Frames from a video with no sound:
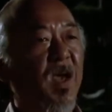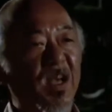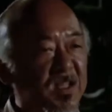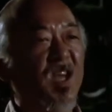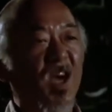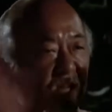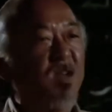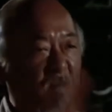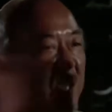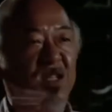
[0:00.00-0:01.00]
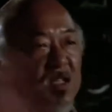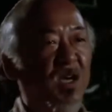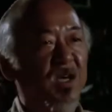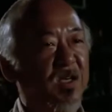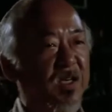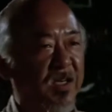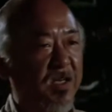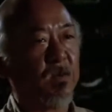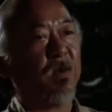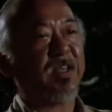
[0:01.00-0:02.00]
Wax on, wax off. Hey,
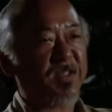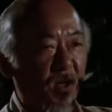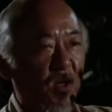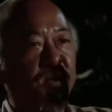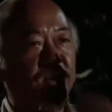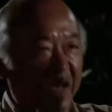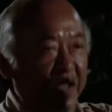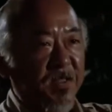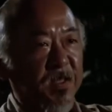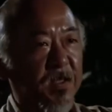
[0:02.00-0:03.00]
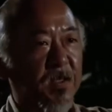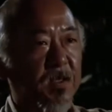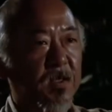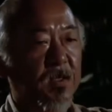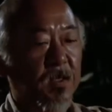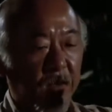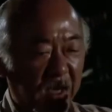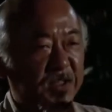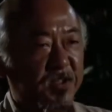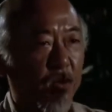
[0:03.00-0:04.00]
wax on, hot.
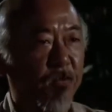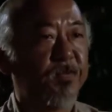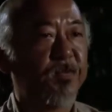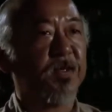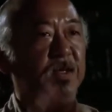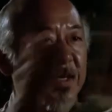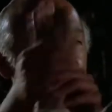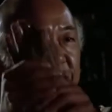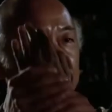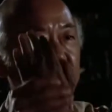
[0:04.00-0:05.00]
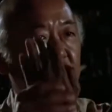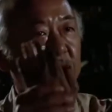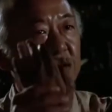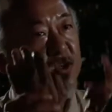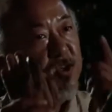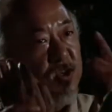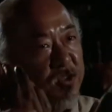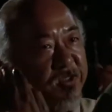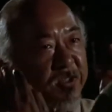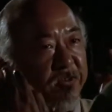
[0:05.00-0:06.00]
Wax off. Hot.
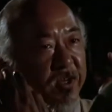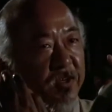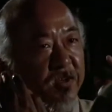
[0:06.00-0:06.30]
Concentrate.